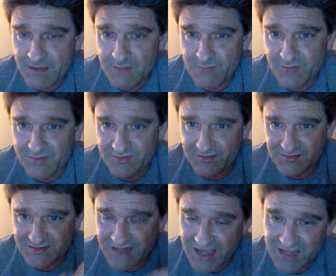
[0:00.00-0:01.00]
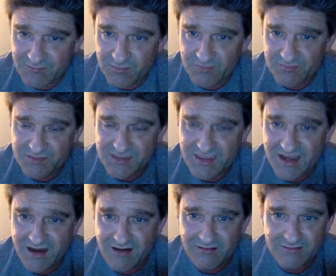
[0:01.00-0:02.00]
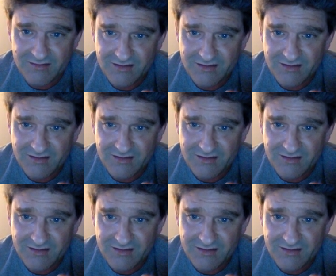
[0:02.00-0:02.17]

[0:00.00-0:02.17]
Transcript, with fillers: but there's tank movement there.